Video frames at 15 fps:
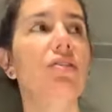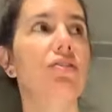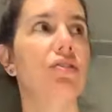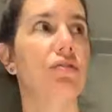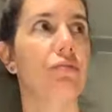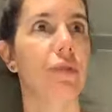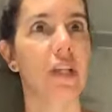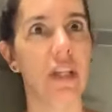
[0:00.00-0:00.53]

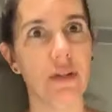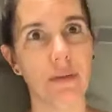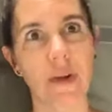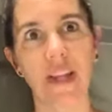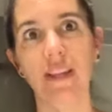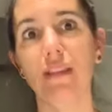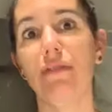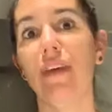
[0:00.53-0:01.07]
to
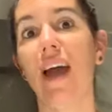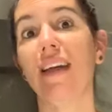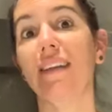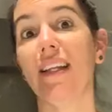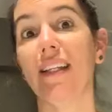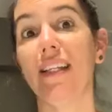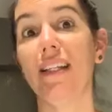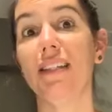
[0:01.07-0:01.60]
reiterate the fact
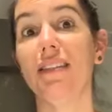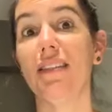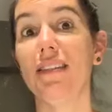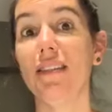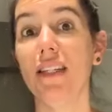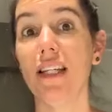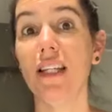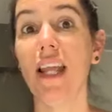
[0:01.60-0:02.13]
that he is
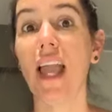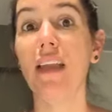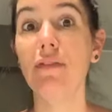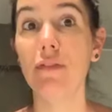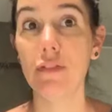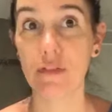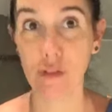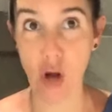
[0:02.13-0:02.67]
indeed a
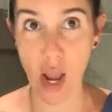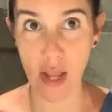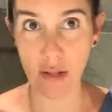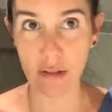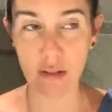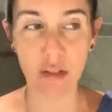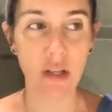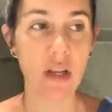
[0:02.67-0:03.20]

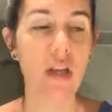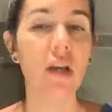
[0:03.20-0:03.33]
friend,